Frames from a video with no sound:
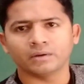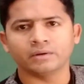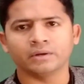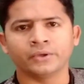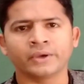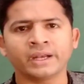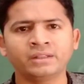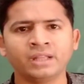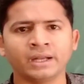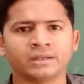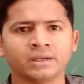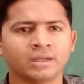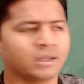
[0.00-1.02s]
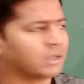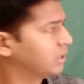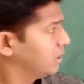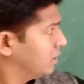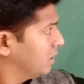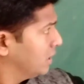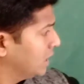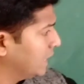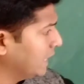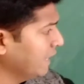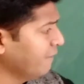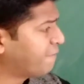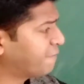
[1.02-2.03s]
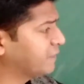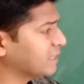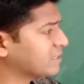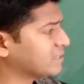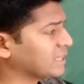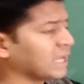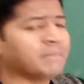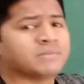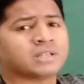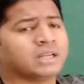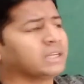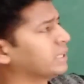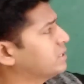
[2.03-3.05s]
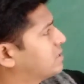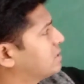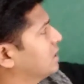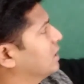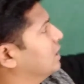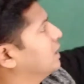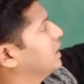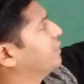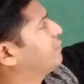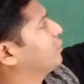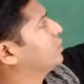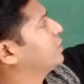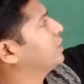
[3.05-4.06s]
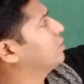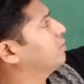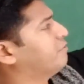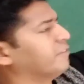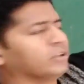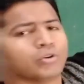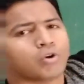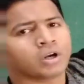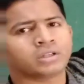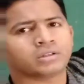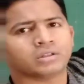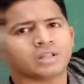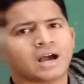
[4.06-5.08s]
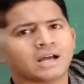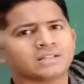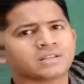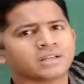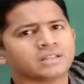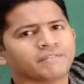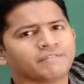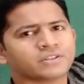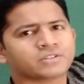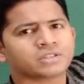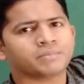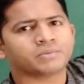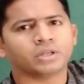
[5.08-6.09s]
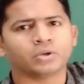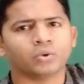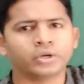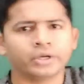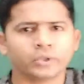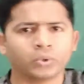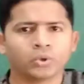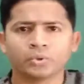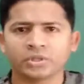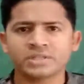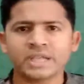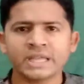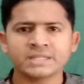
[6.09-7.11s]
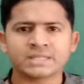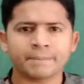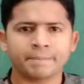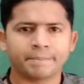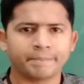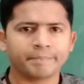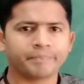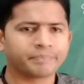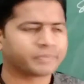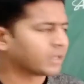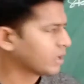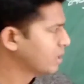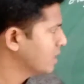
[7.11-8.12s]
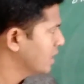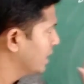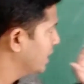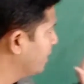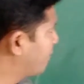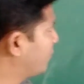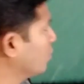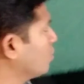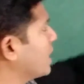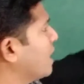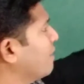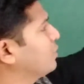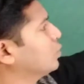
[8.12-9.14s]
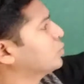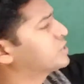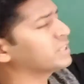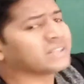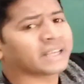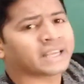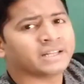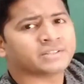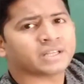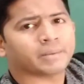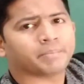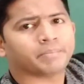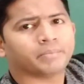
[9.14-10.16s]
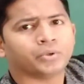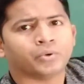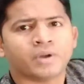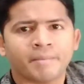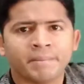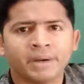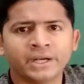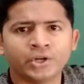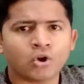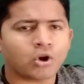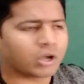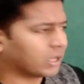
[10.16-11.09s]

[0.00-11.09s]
Do you get that? If the same sentence, if you got the answer in the first step, then you need to go to the second step. If you would have used the second step, you would have made it wrong.